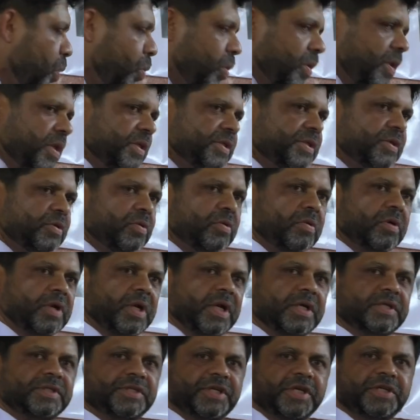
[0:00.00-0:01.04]
whether it's an
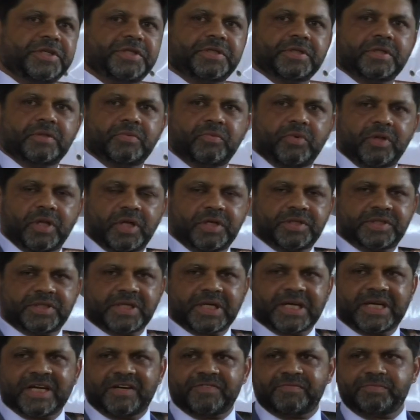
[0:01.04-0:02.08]
organization, whether it's
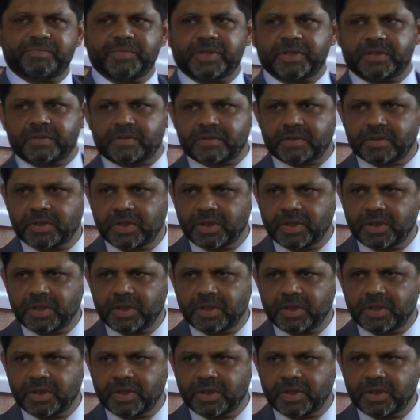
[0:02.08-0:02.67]
a government,